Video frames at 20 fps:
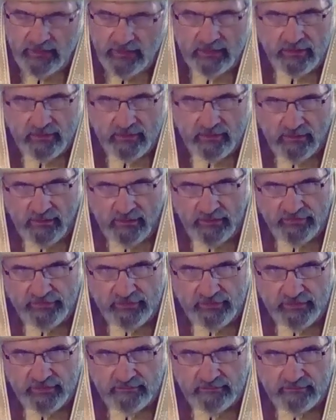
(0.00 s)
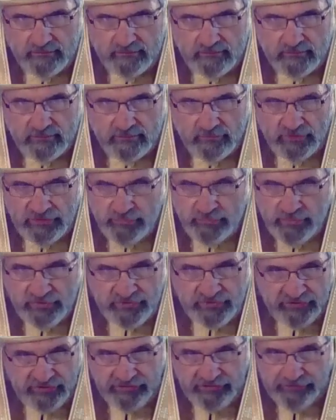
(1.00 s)
Pentecost, which
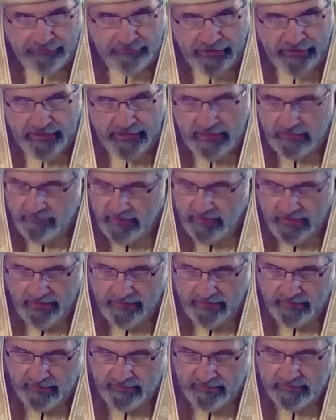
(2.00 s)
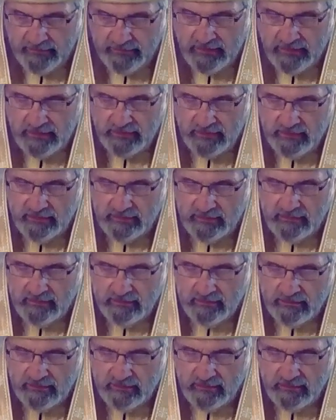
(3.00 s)
we celebrate every year,
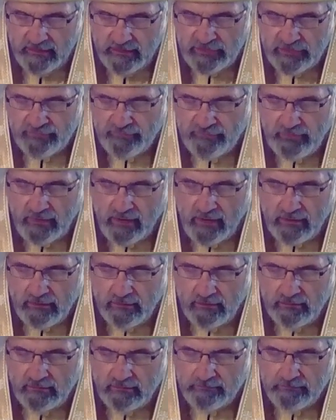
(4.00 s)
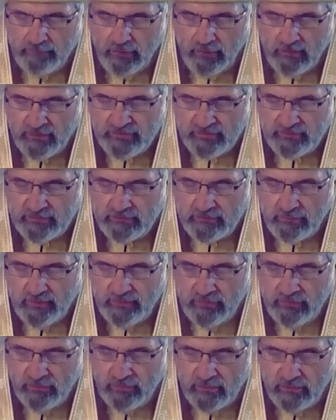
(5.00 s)
is for our own personal
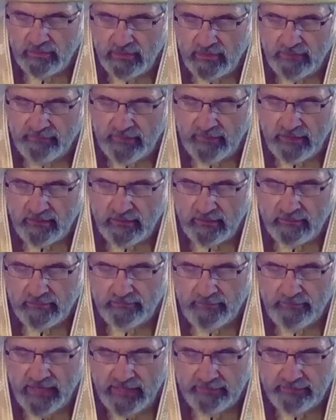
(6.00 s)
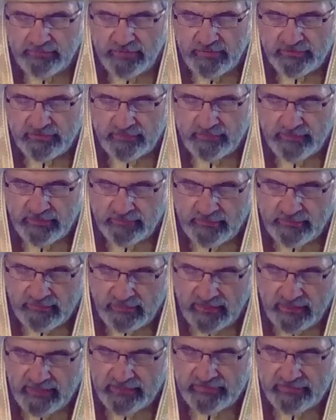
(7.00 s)
renewal of our own baptism into
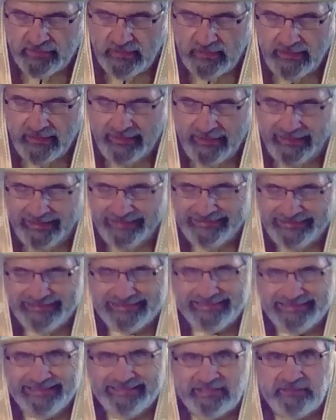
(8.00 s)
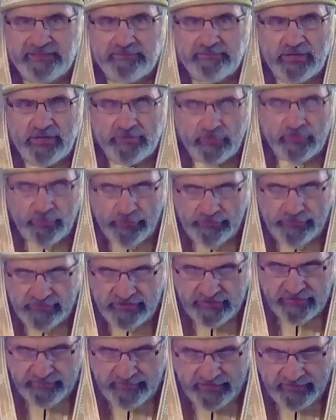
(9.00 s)
Christ and the sealing by the
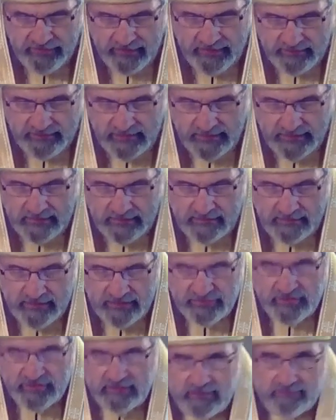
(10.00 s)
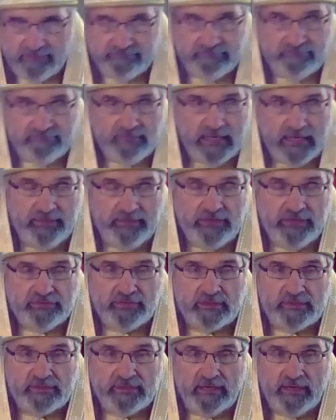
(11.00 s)
Holy Spirit. Maybe
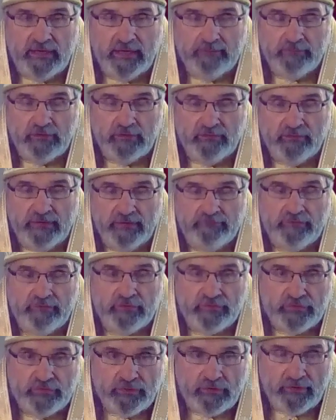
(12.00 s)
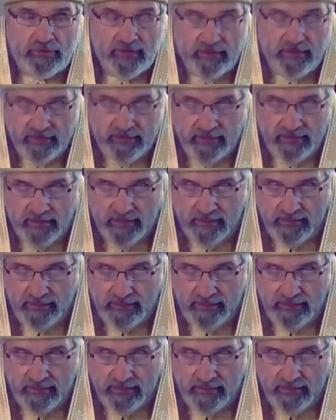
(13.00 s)
it's a time of inventory.